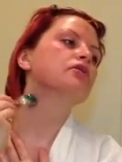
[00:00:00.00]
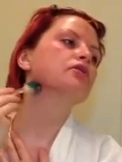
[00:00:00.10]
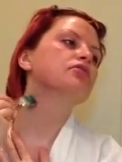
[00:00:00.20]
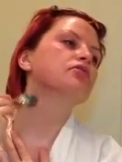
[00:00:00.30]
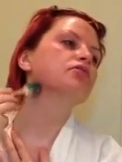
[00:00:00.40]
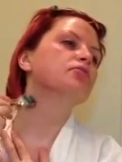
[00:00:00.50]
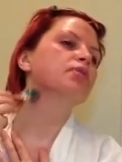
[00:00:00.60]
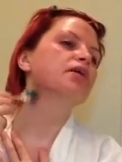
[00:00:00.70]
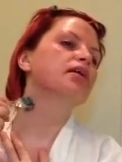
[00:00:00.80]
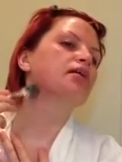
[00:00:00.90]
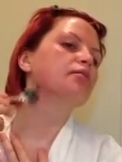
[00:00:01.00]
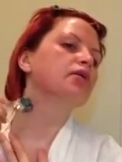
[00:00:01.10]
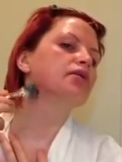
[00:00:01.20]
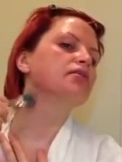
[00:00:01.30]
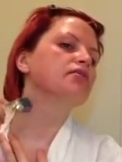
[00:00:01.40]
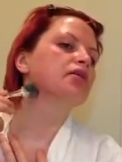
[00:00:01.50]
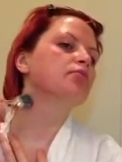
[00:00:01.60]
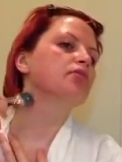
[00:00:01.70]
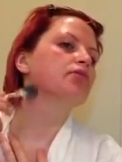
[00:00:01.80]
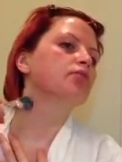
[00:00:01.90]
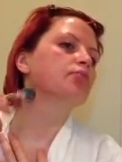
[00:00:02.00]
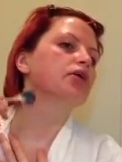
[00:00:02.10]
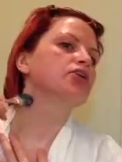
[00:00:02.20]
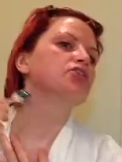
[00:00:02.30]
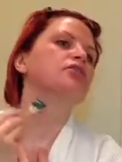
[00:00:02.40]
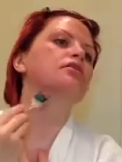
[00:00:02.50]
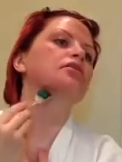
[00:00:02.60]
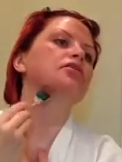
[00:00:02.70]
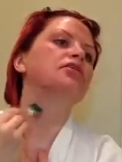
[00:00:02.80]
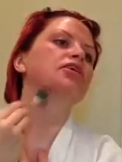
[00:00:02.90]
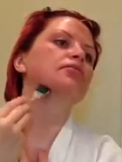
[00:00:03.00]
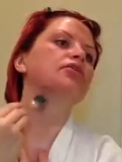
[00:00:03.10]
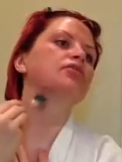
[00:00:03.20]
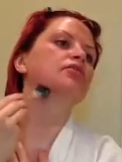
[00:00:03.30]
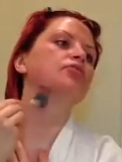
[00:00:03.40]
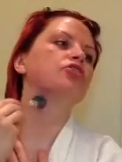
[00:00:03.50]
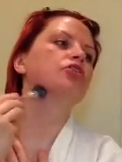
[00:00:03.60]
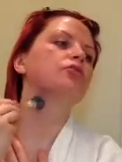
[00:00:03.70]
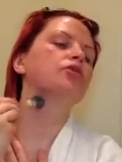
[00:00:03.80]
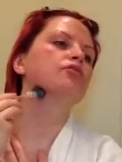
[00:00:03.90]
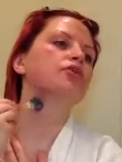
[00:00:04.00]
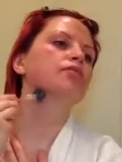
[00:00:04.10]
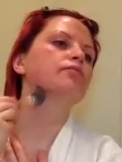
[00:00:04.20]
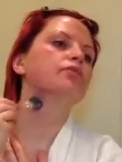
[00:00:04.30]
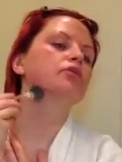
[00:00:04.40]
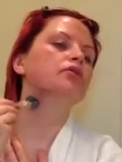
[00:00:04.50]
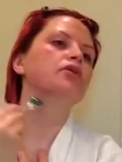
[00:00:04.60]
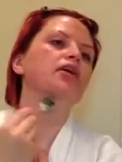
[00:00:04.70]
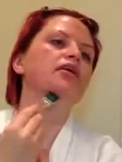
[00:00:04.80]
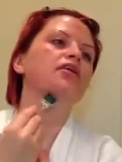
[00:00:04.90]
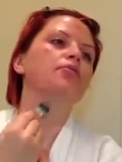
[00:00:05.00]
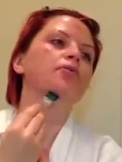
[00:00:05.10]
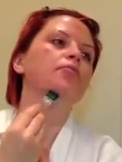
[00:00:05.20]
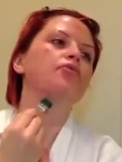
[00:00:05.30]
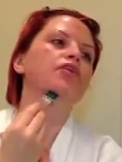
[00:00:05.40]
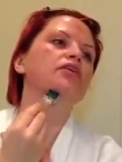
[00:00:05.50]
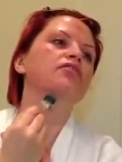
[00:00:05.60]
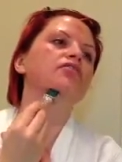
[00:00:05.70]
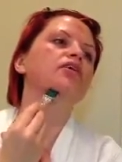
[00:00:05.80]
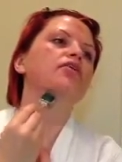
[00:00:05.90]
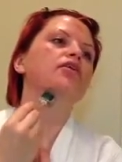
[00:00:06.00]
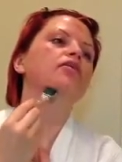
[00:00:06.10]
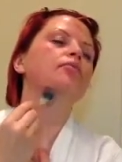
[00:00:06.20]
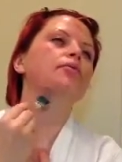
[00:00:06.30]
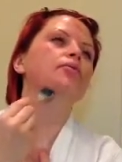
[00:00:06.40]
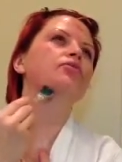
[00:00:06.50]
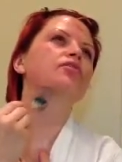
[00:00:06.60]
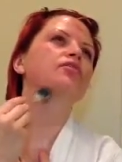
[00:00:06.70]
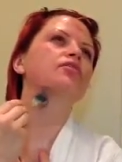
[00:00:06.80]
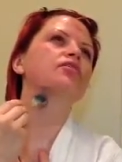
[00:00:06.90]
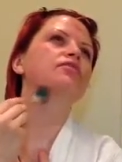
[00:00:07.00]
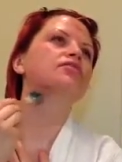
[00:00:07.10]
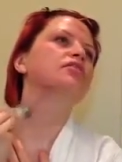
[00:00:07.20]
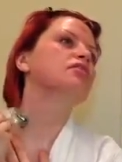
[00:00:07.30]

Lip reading: so just bear that in mind in terms of your pressure and how many times you go over it. You can get a little bit more redness there and a little bit more sensitivity